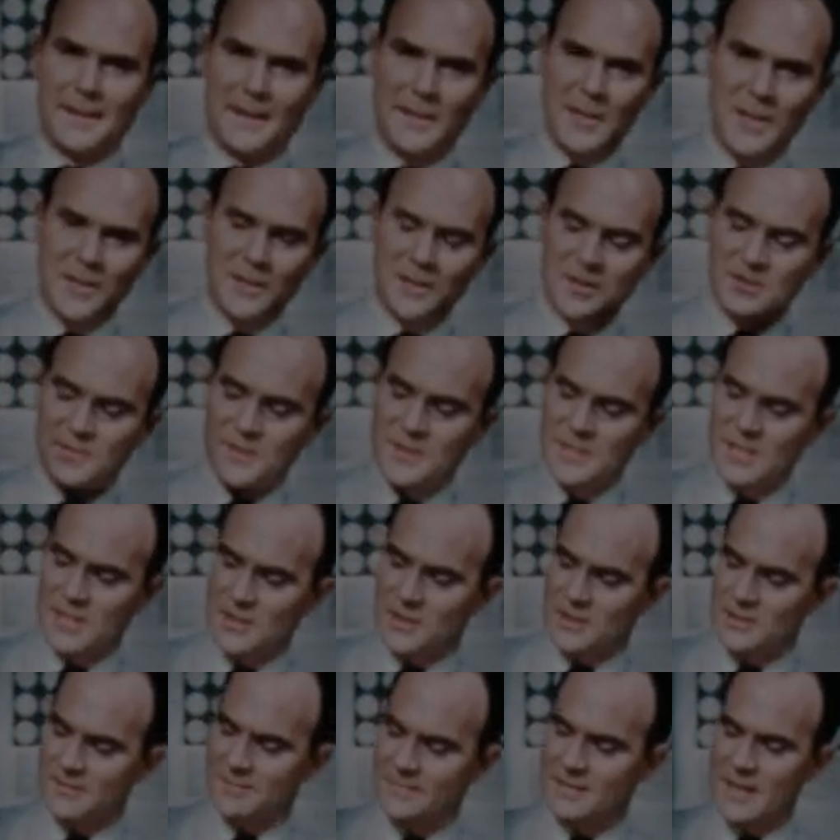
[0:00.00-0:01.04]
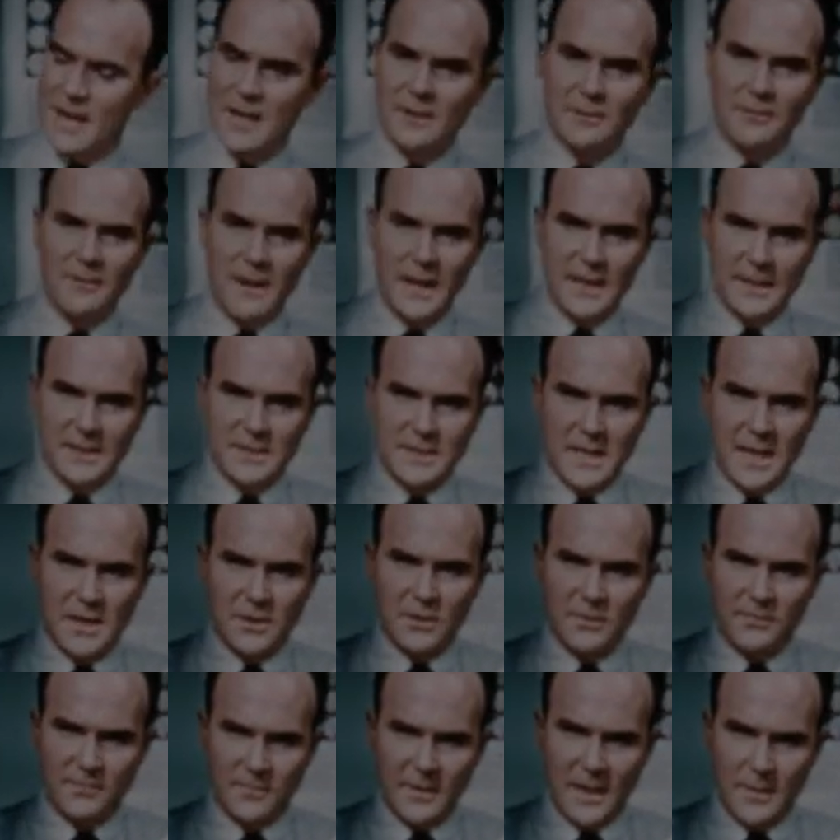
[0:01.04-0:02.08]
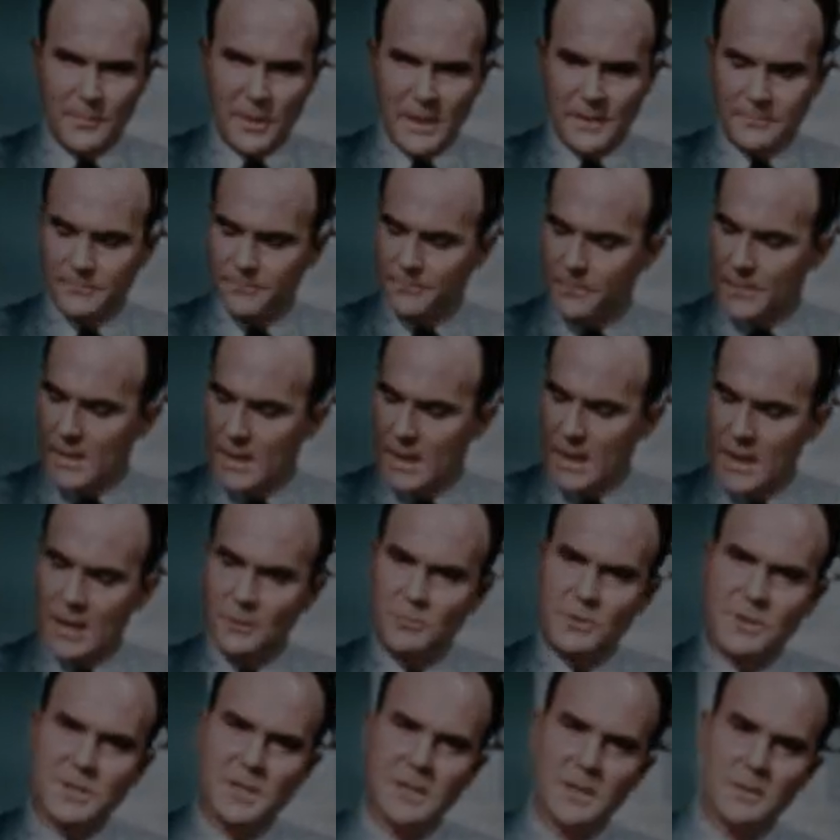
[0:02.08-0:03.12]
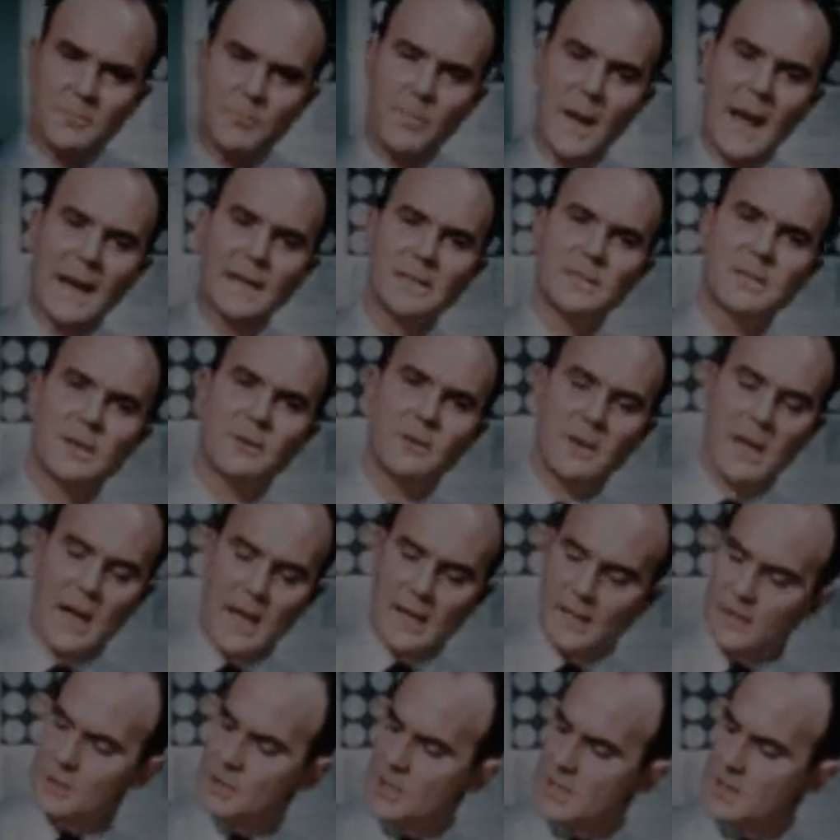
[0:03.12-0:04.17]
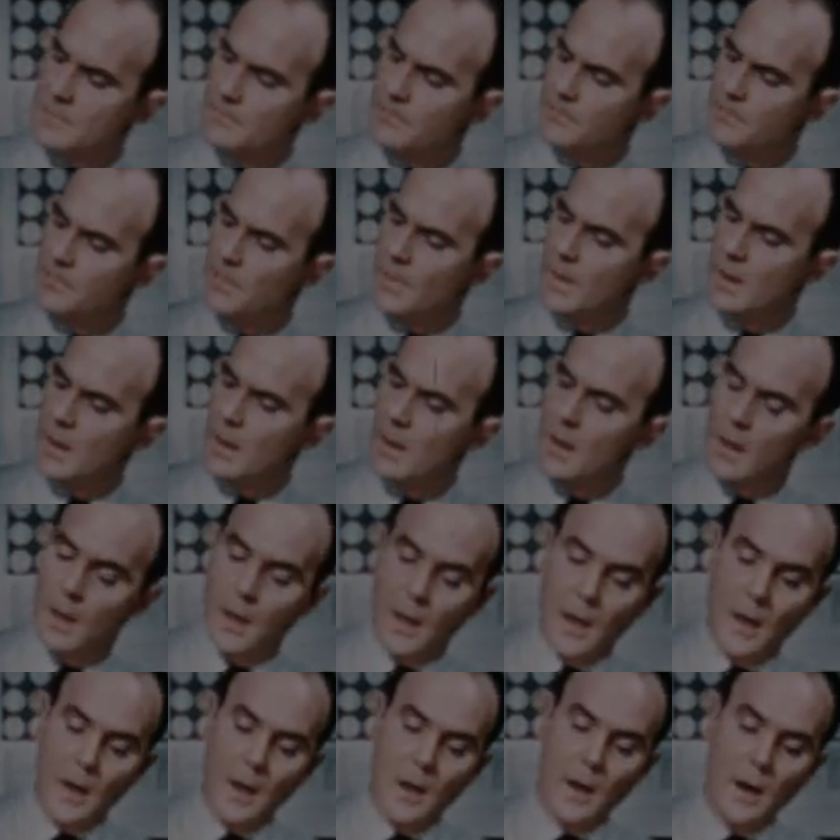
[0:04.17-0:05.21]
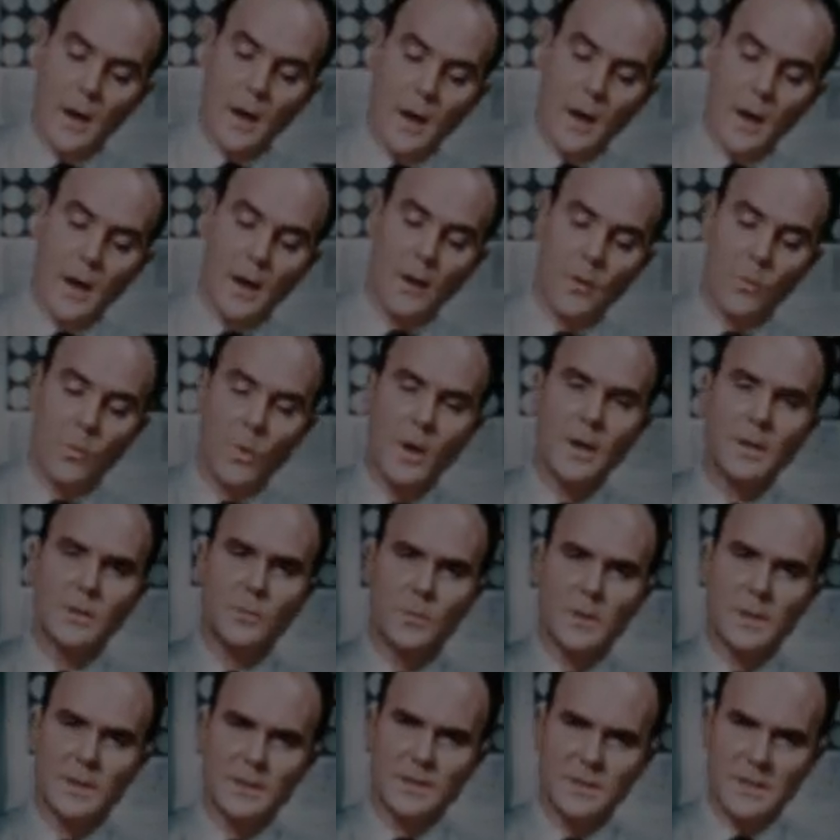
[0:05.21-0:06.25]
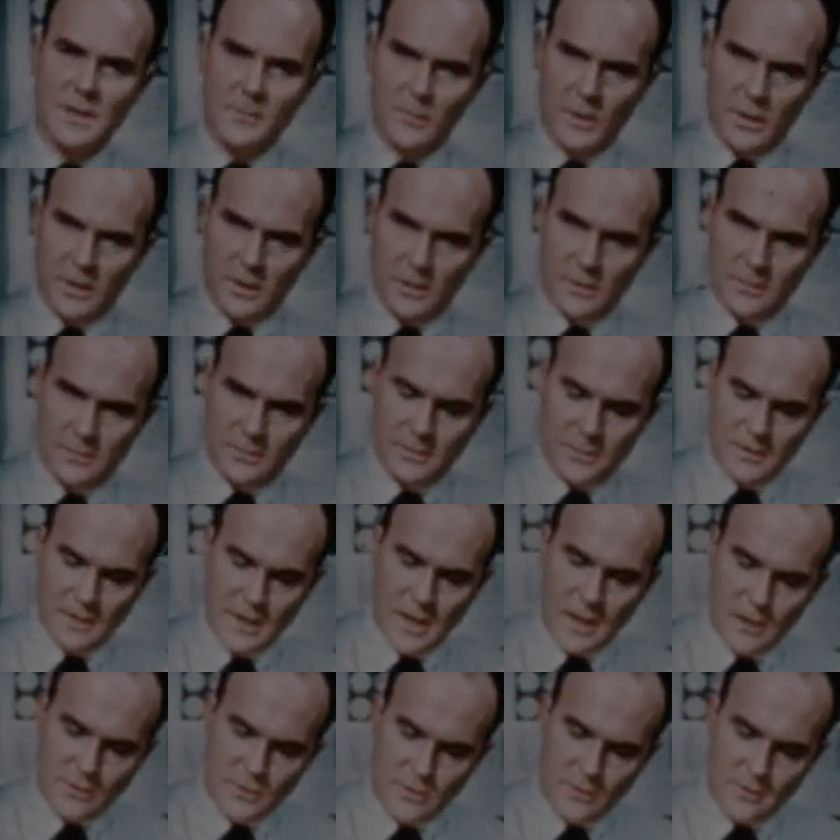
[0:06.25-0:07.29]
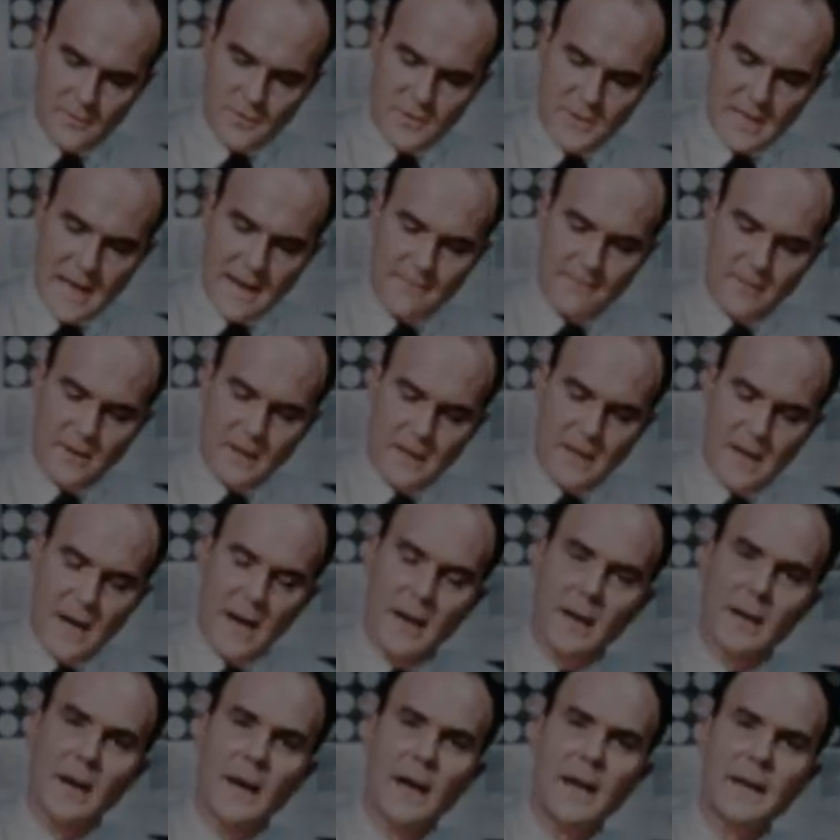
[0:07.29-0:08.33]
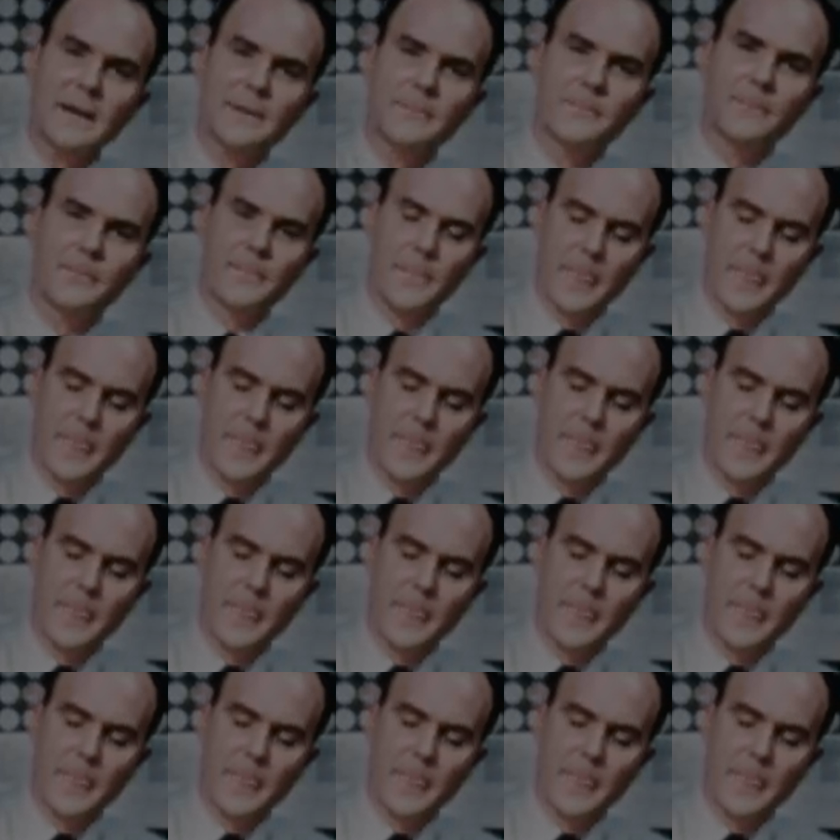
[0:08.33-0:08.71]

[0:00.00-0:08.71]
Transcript: An English physician, Dr. Alexander Fleming, interested in bacteriology, uh, worked with a similar culture of staphylococci,